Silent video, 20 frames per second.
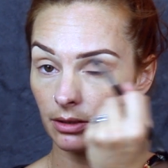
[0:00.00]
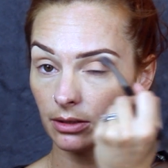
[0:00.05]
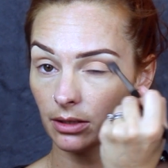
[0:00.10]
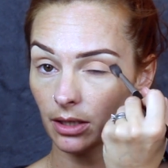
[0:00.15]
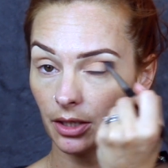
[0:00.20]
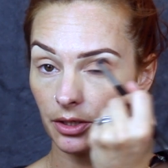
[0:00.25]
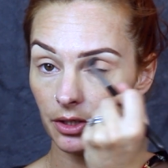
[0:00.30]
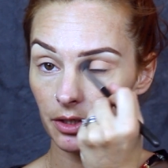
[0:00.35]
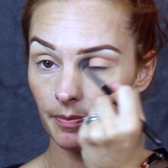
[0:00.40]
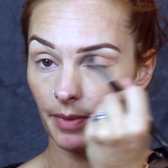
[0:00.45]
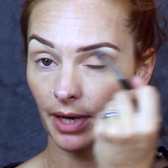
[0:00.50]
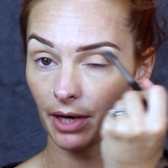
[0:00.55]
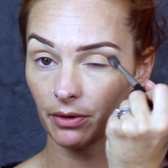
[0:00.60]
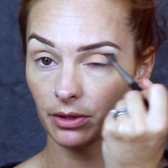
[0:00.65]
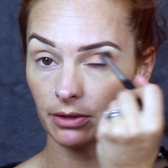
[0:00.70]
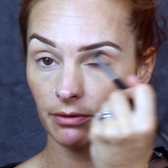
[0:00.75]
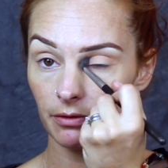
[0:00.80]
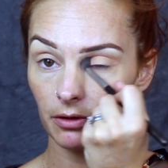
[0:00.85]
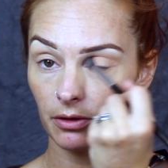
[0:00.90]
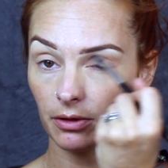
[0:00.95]
So just
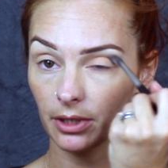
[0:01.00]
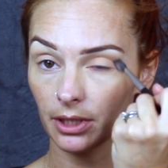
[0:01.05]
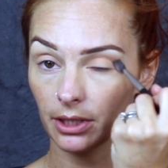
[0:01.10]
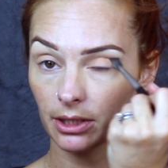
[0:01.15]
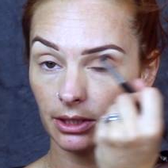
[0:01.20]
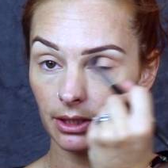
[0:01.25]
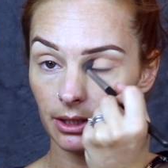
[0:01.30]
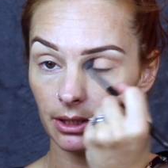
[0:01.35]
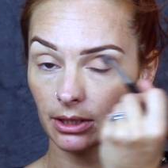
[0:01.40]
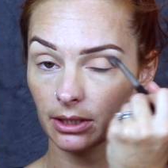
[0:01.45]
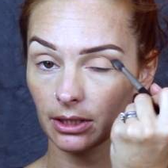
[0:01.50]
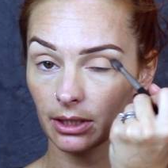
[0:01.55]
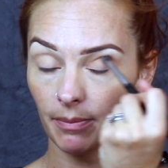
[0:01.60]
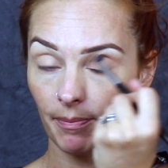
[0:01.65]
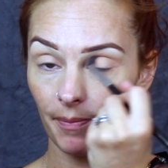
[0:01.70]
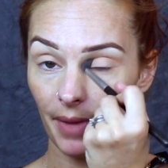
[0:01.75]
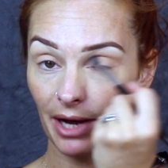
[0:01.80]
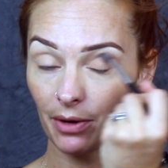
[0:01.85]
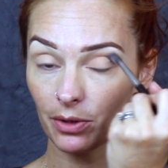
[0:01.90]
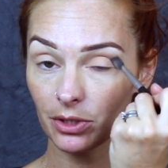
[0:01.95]
backwards
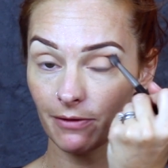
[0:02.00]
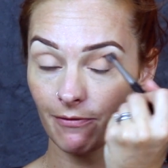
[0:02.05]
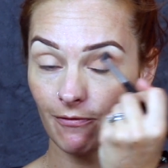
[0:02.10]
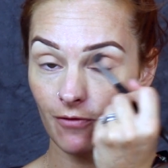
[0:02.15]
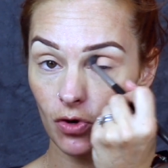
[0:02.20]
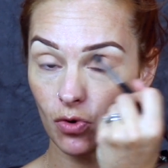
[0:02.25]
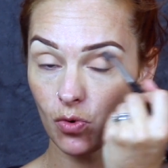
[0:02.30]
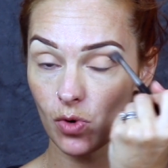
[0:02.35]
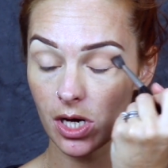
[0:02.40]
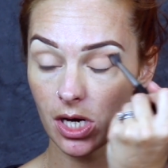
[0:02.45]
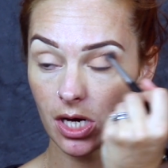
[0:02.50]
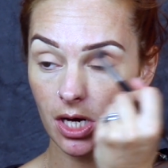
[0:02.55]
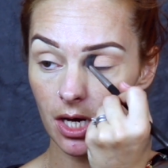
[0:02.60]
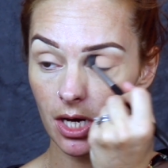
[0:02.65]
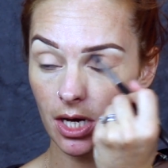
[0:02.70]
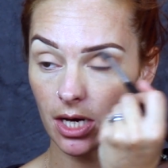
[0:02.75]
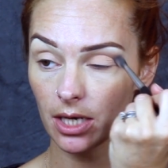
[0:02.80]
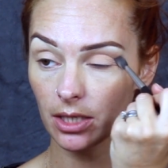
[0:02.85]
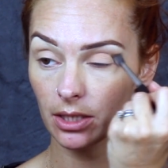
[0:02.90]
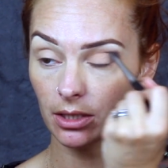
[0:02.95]
and
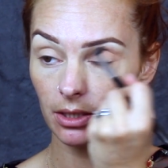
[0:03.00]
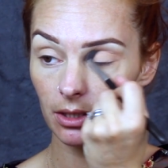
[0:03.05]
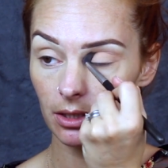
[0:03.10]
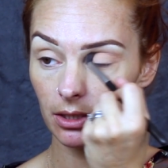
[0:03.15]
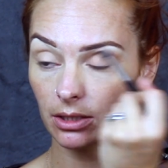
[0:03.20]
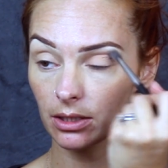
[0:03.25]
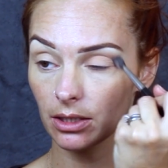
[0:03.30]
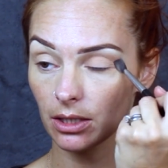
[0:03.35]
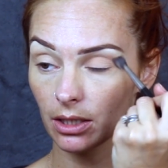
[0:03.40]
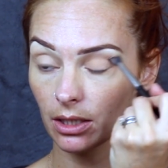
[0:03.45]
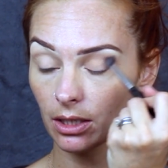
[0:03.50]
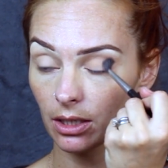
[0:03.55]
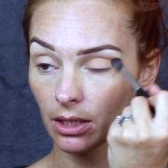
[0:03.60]
forwards.